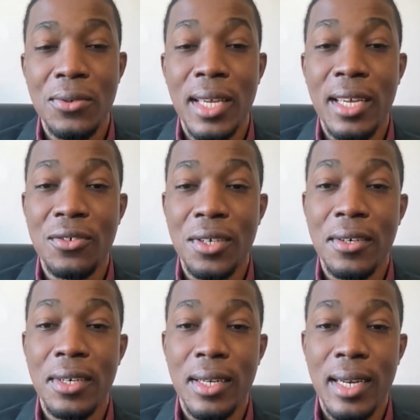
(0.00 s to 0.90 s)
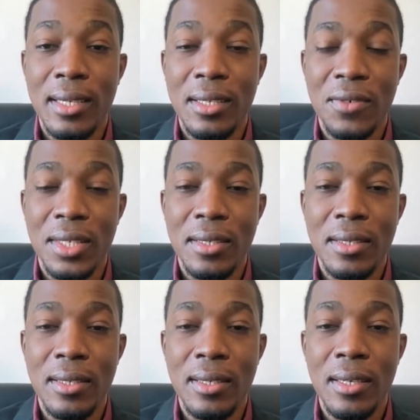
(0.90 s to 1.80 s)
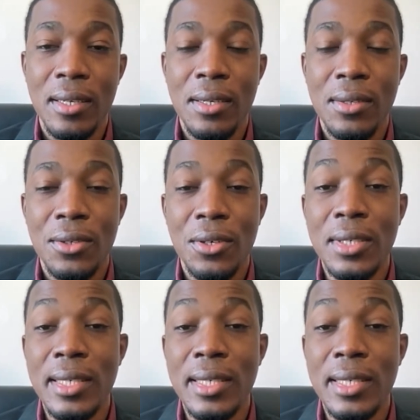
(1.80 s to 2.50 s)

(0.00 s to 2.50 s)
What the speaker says: use extracurricular activities to go